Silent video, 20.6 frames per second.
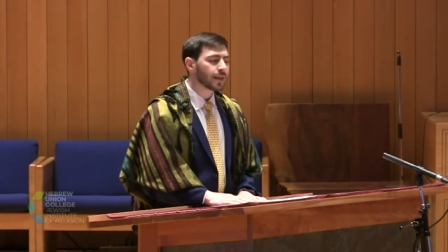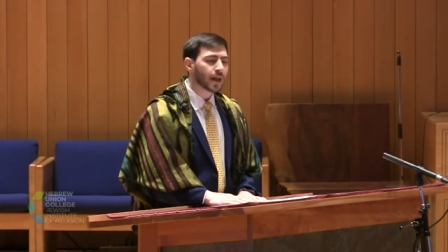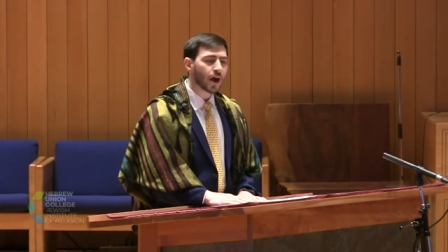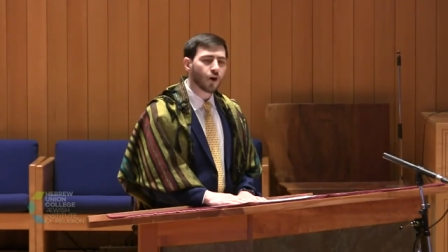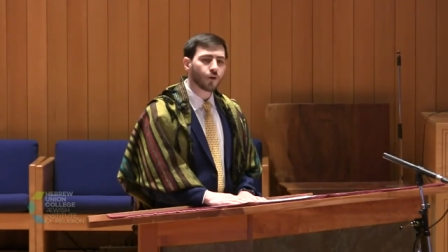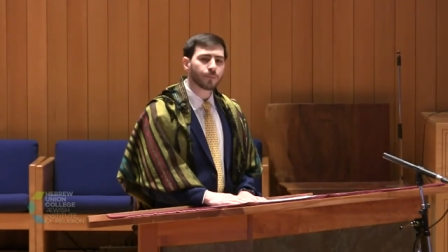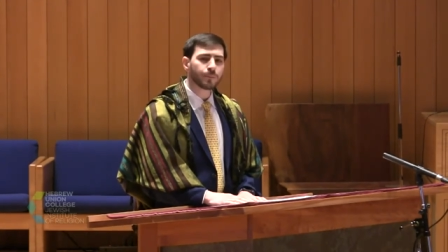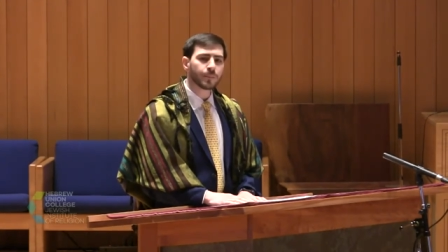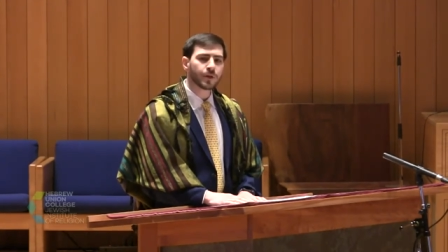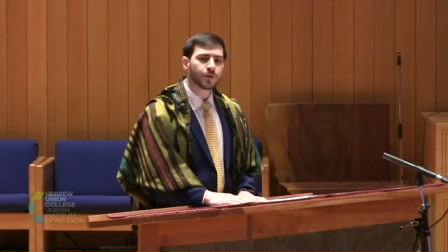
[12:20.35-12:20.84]

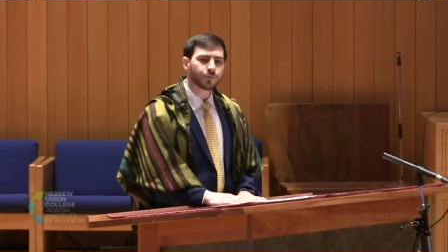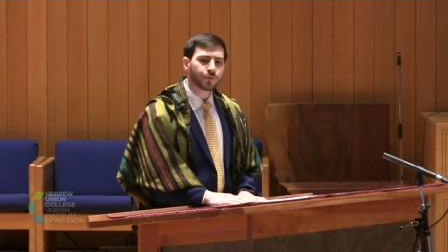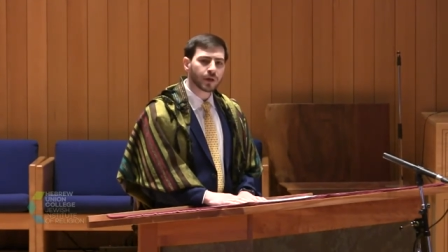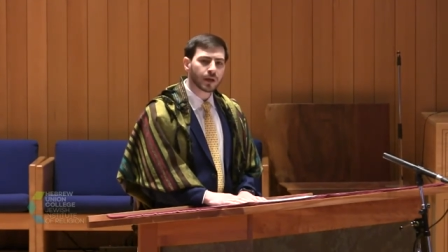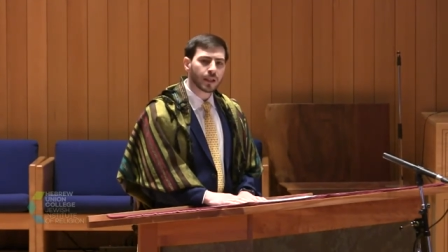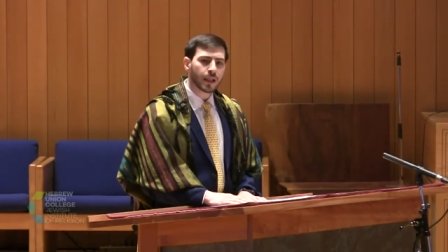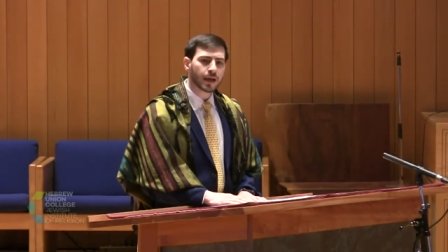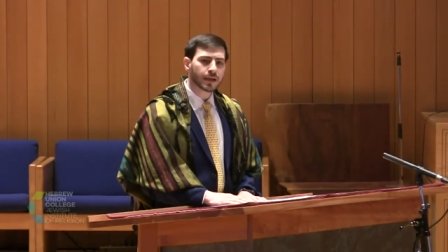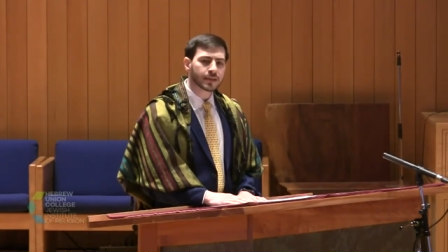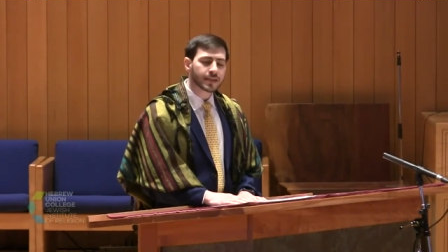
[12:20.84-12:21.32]
helped me
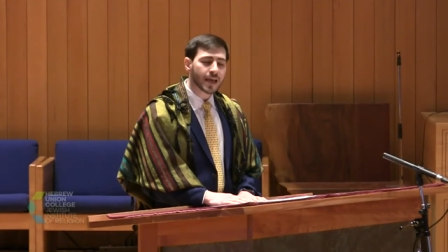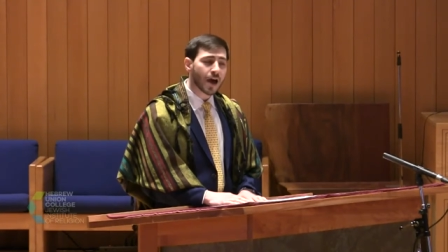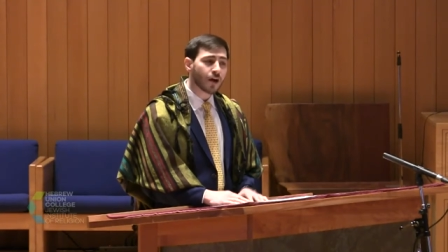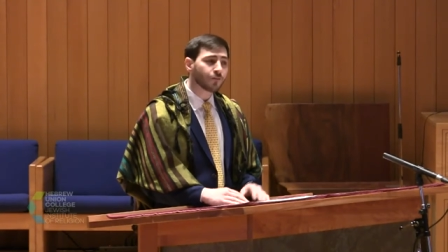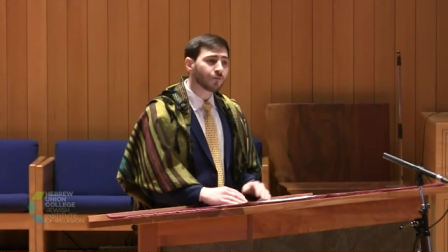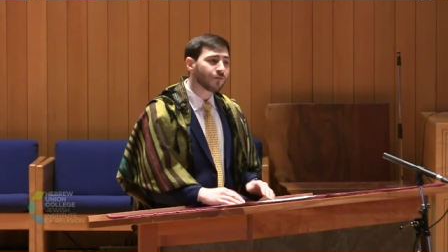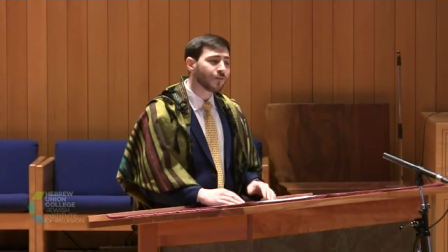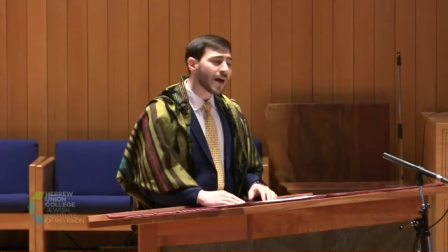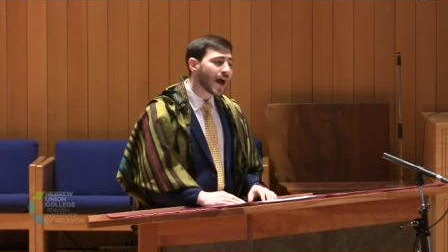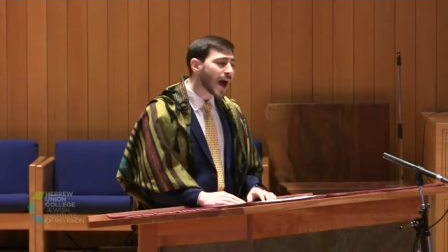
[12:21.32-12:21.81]
realize how
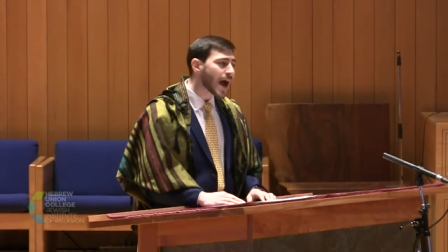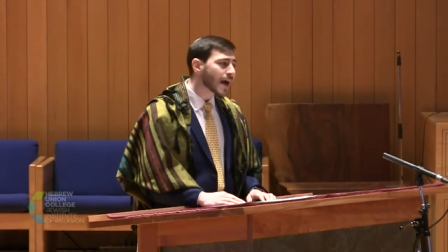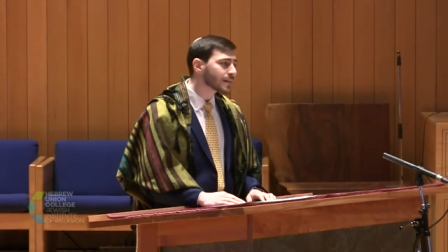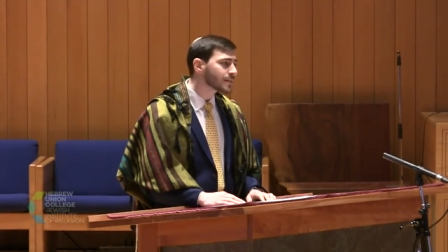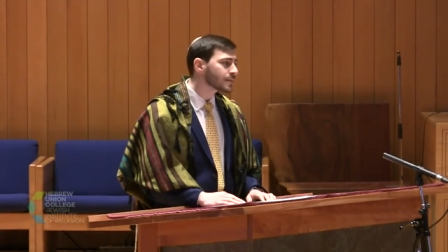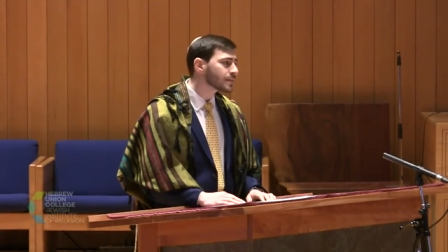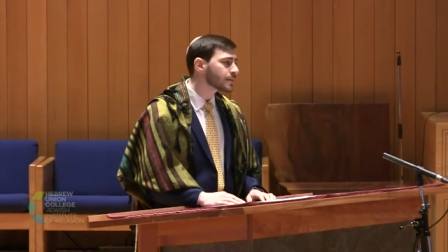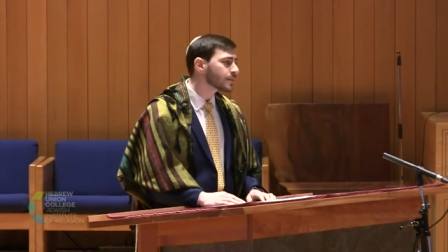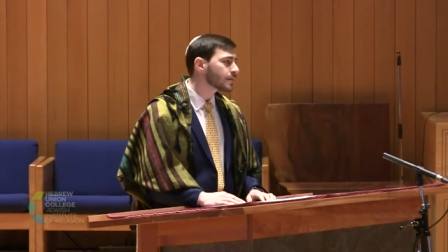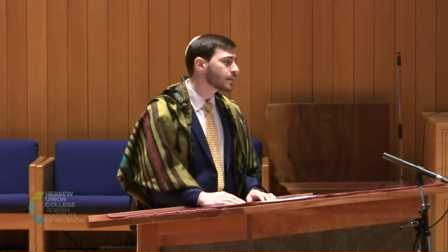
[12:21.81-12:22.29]

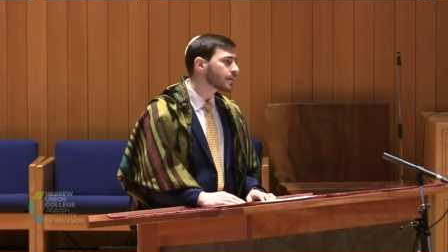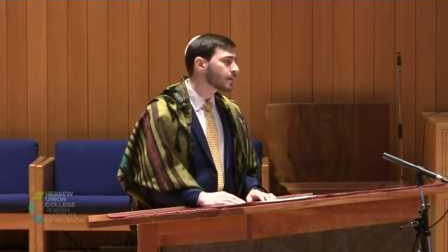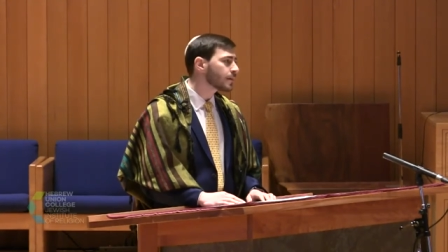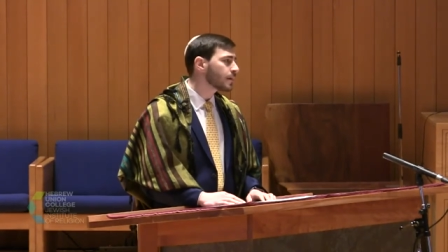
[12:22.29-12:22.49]
vast